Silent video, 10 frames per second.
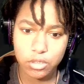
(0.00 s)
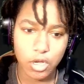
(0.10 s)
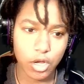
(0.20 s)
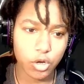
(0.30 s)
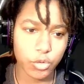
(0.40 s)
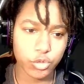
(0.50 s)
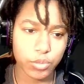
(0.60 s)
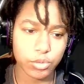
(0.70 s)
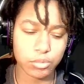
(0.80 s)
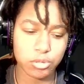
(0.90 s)
I don't know where the
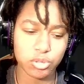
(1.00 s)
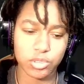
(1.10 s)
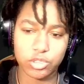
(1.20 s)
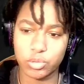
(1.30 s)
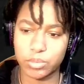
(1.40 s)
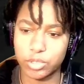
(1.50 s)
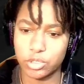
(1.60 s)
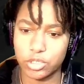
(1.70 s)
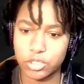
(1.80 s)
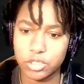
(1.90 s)
sweep sweet dude
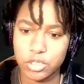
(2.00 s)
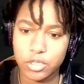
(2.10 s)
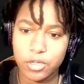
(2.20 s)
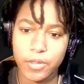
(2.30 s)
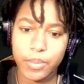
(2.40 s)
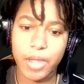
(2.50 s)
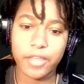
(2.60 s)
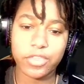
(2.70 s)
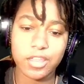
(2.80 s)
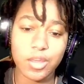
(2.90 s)
is. But I
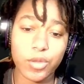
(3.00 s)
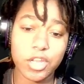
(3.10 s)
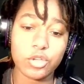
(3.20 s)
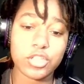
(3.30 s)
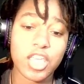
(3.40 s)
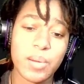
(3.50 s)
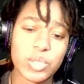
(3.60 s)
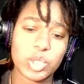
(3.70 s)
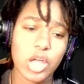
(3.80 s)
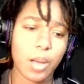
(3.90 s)
think that we need to use the
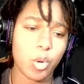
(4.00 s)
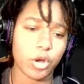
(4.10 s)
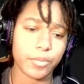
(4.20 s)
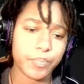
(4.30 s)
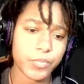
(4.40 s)
cameras a lot more.